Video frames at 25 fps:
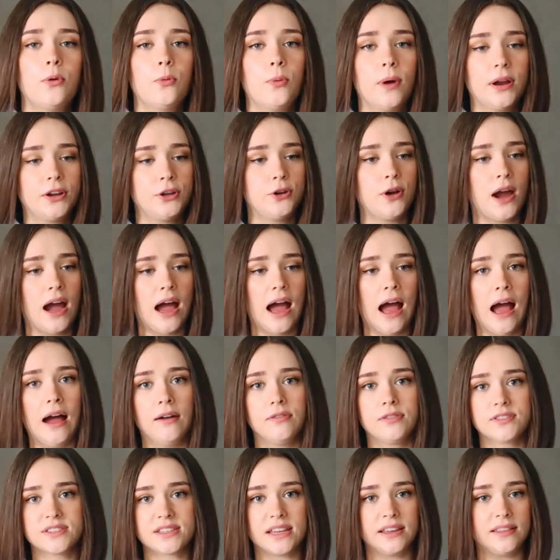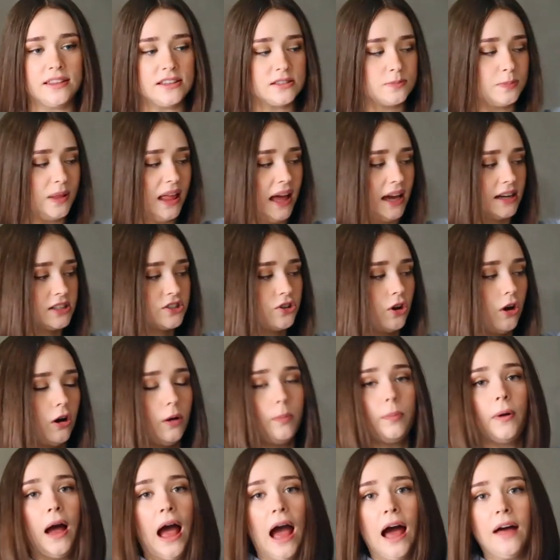when you have, say, this black
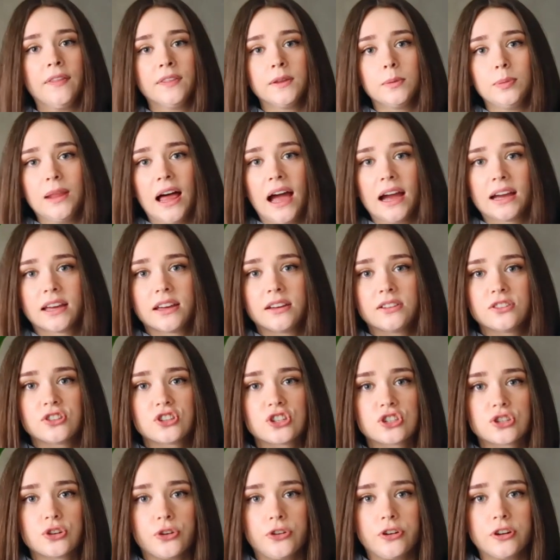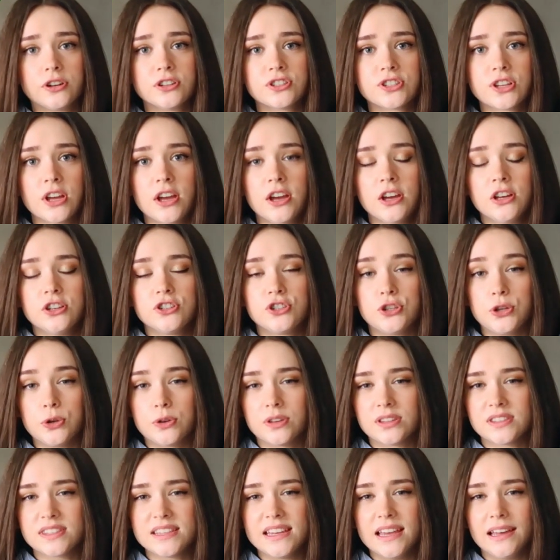top and the black skirt, so you
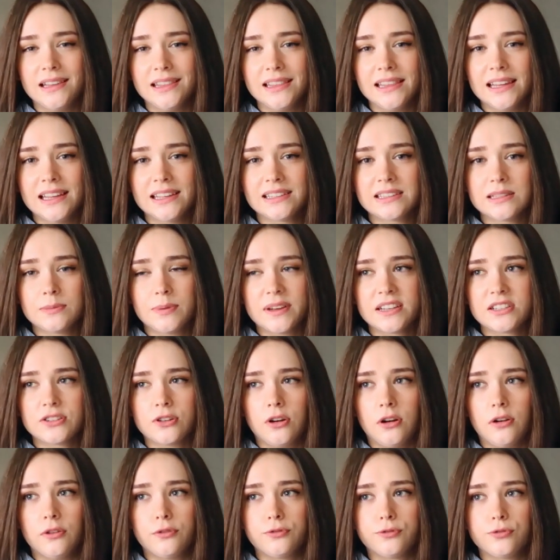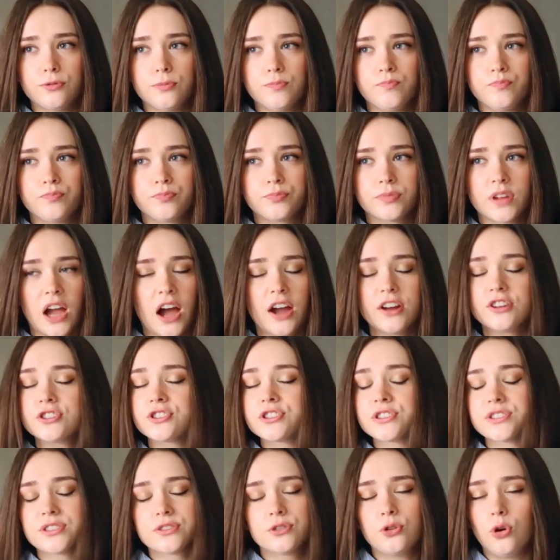can see a little bit of, I
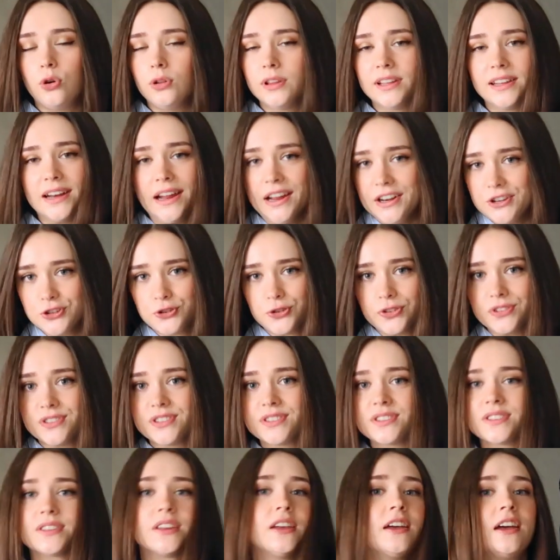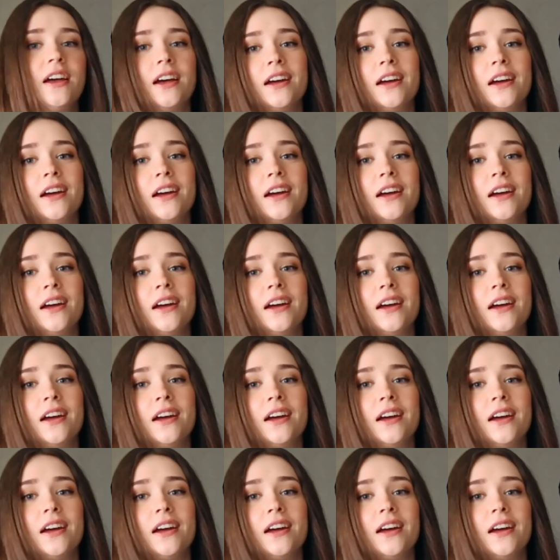just call it interest.